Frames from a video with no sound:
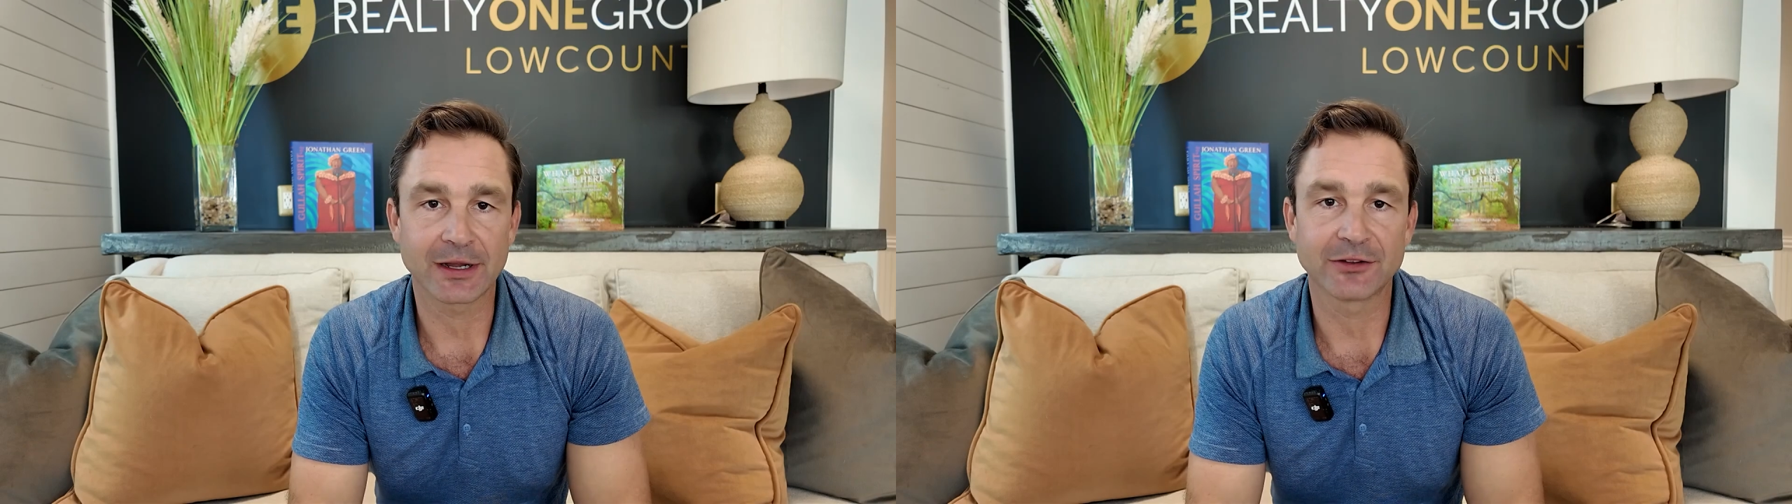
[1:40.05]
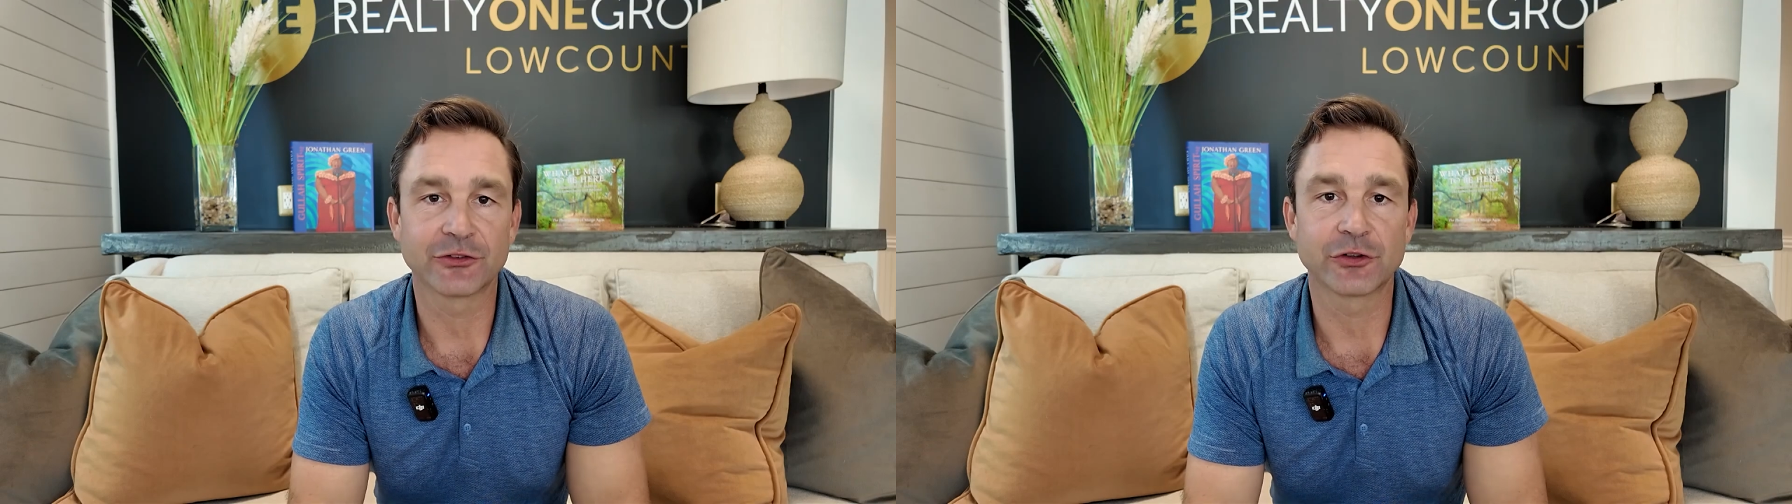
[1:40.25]

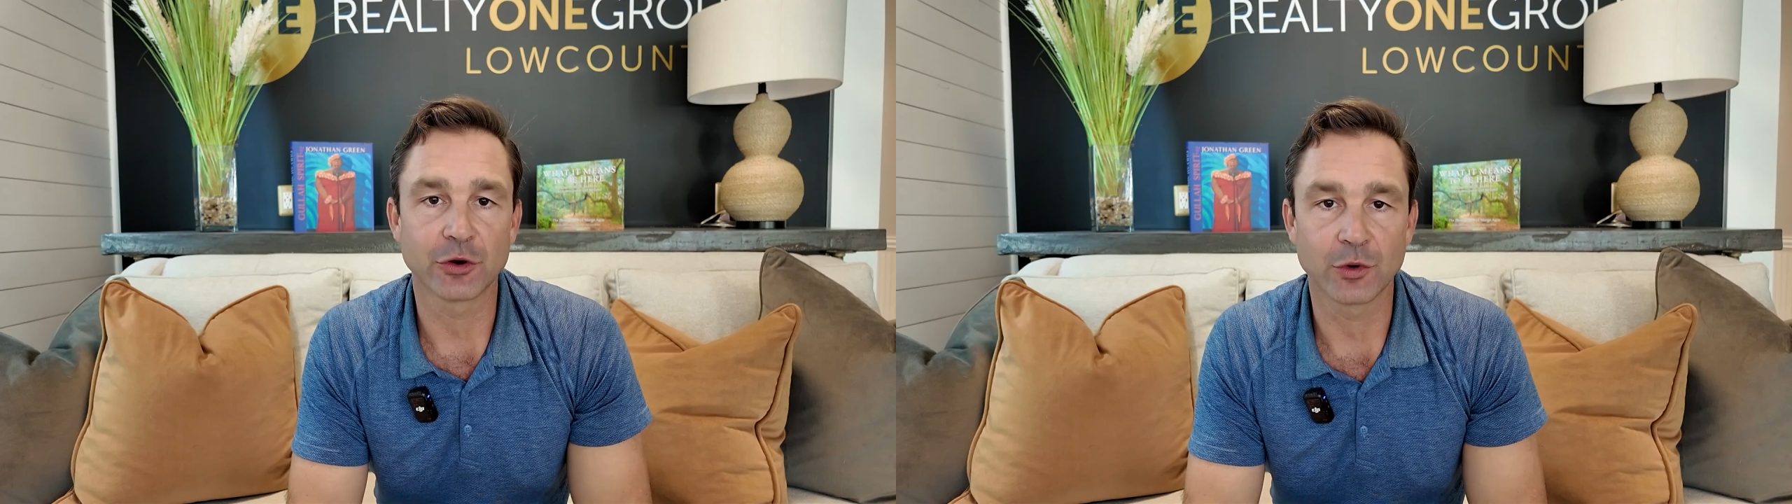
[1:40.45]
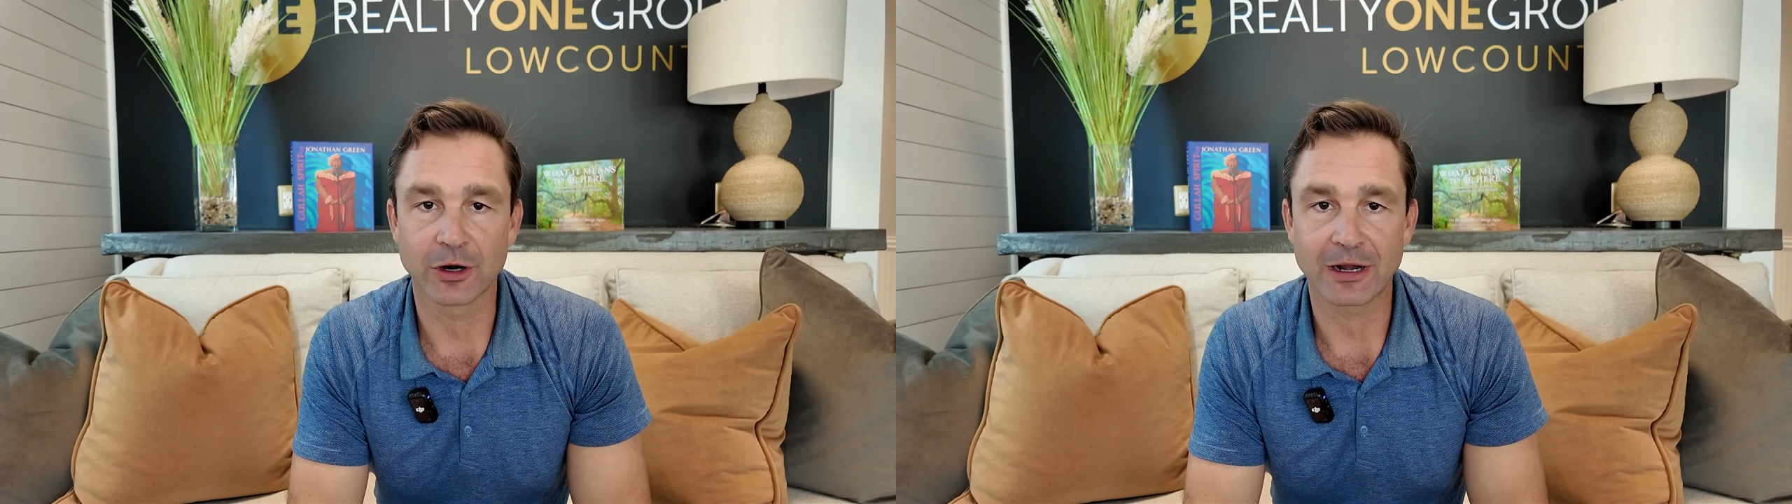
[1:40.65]
it can
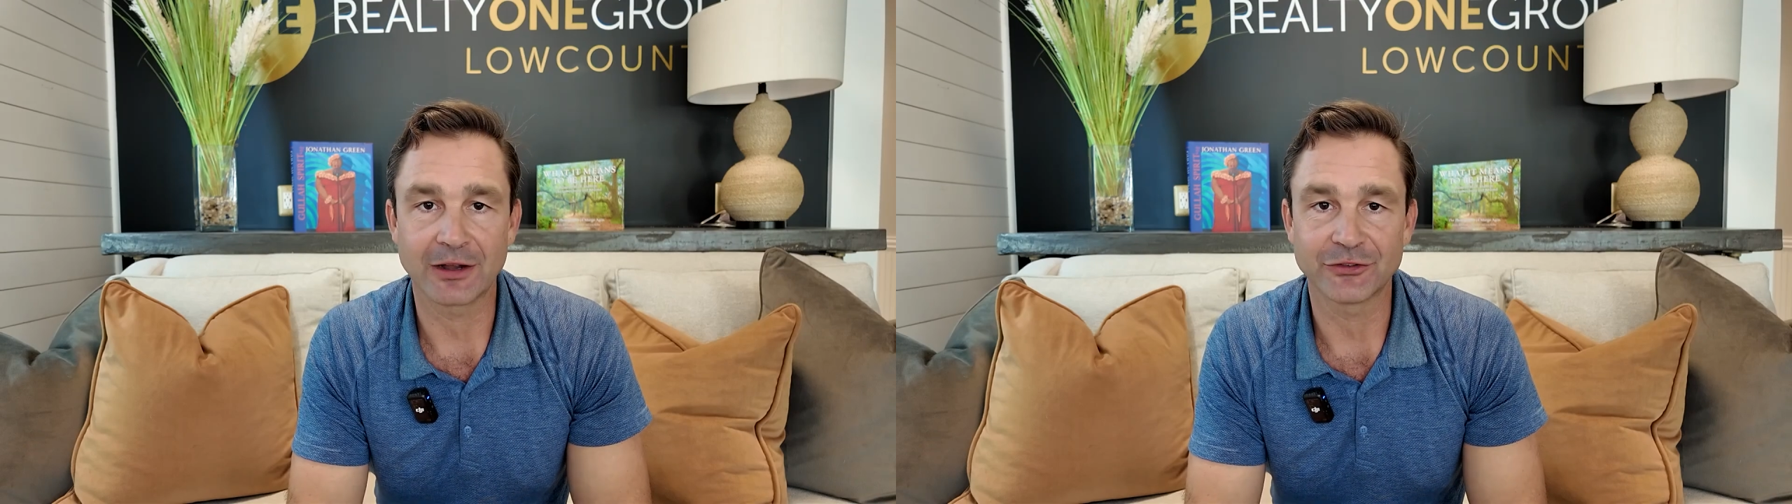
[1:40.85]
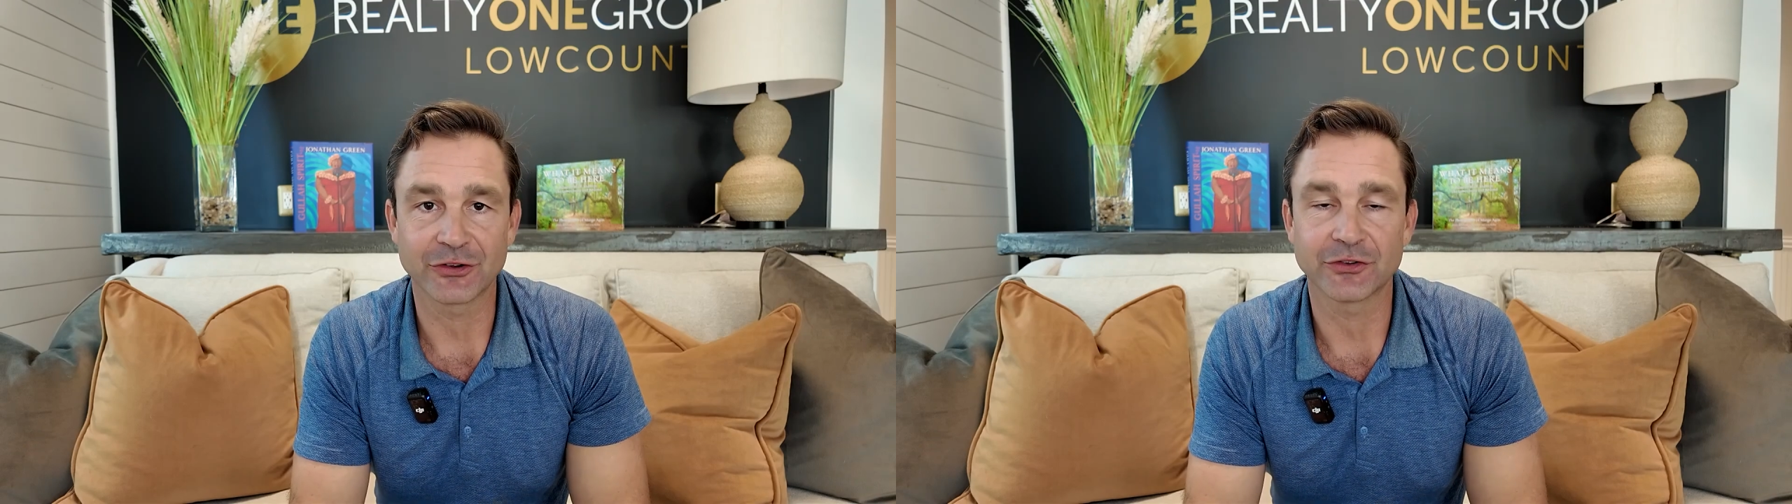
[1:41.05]
still work
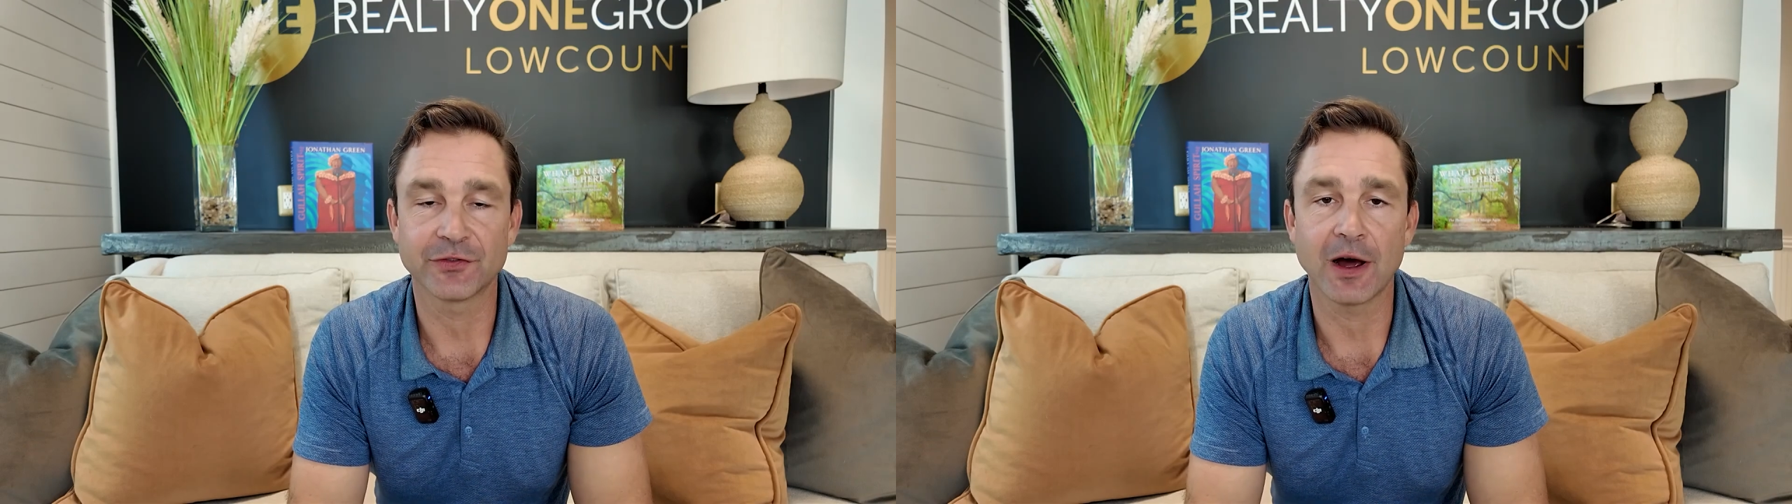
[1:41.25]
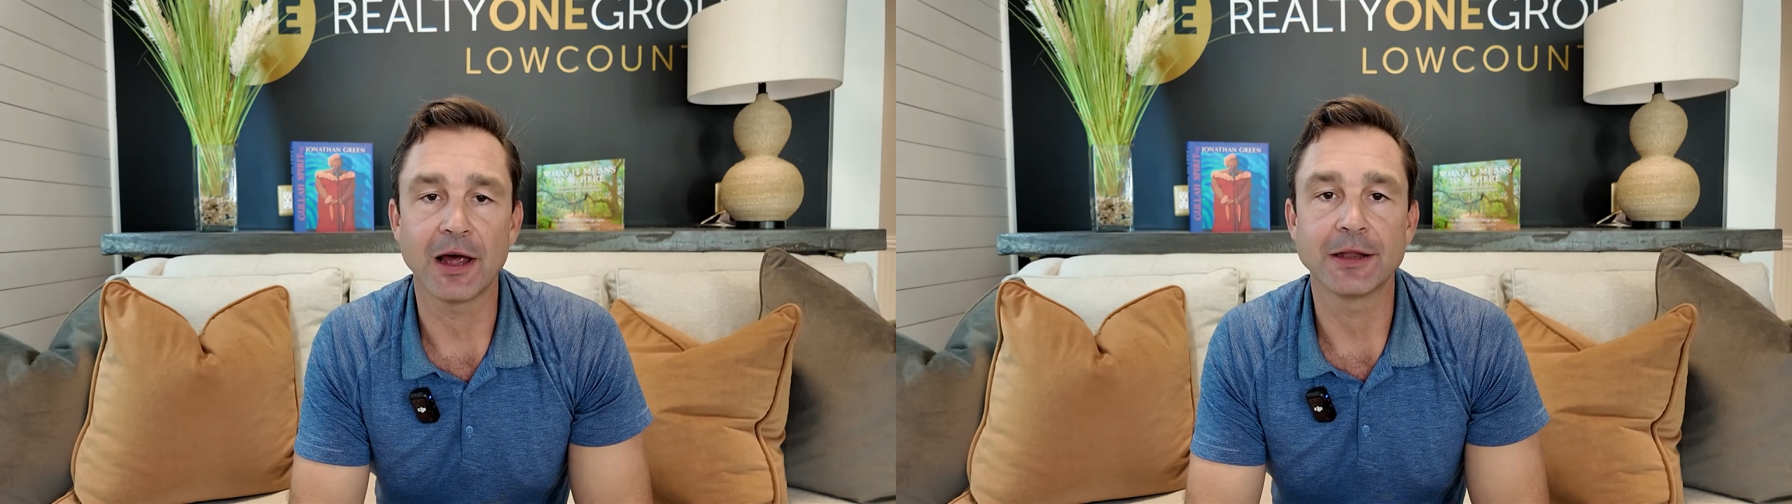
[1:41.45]
out just
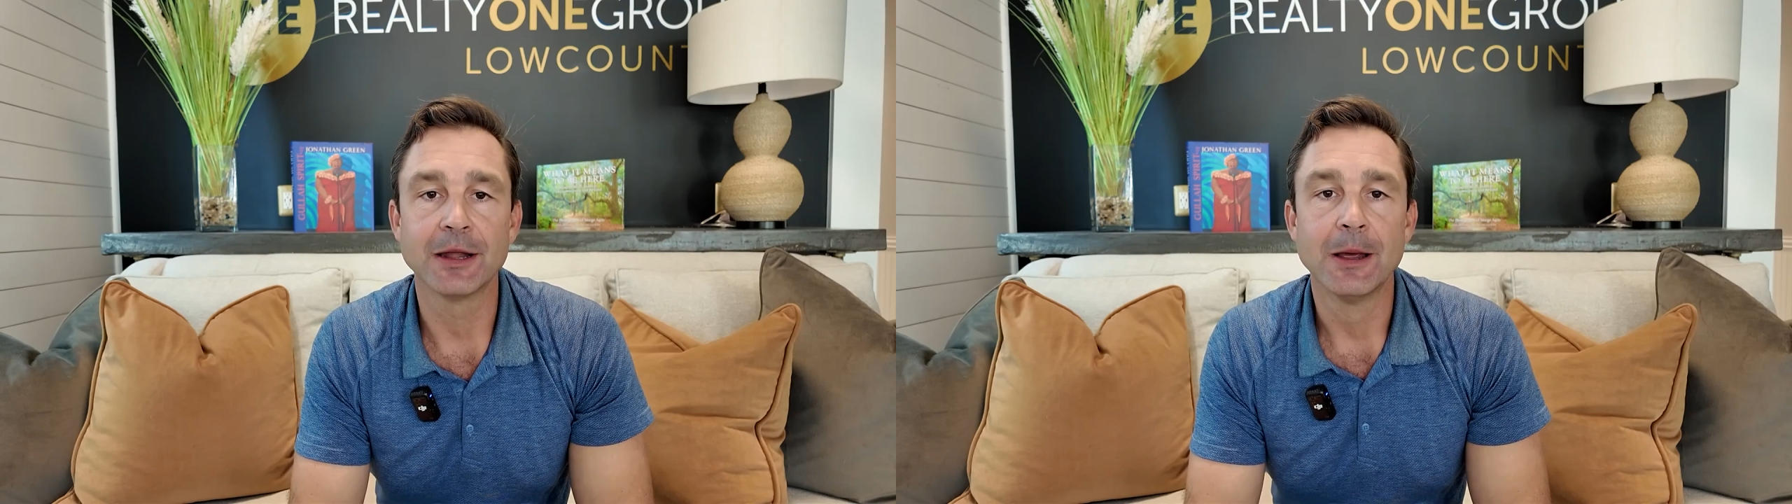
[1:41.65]
fine.